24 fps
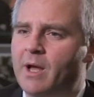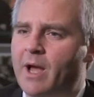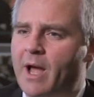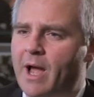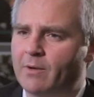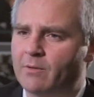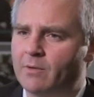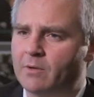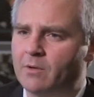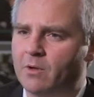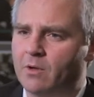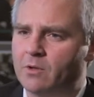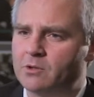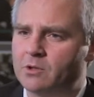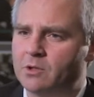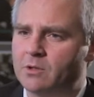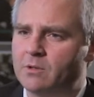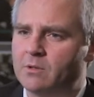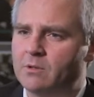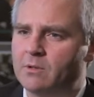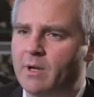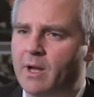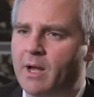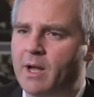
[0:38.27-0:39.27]

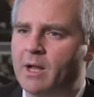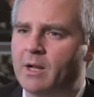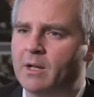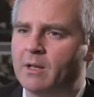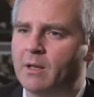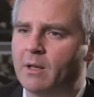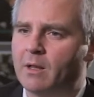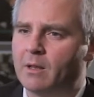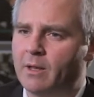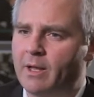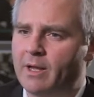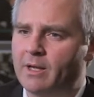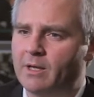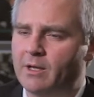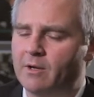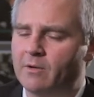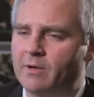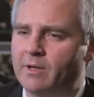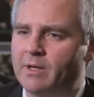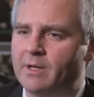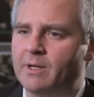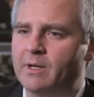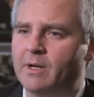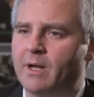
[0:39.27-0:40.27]
agriculture and Lake
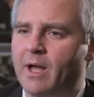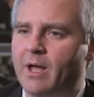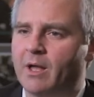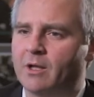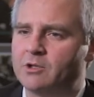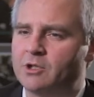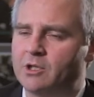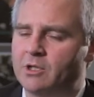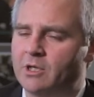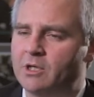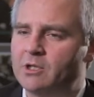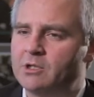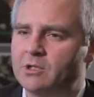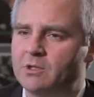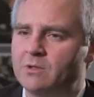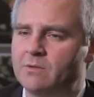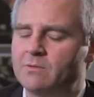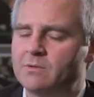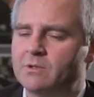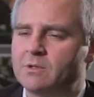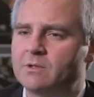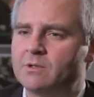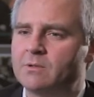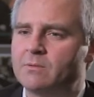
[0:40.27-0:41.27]
Erie algae
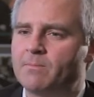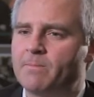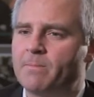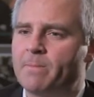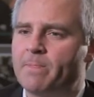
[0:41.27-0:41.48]
issues.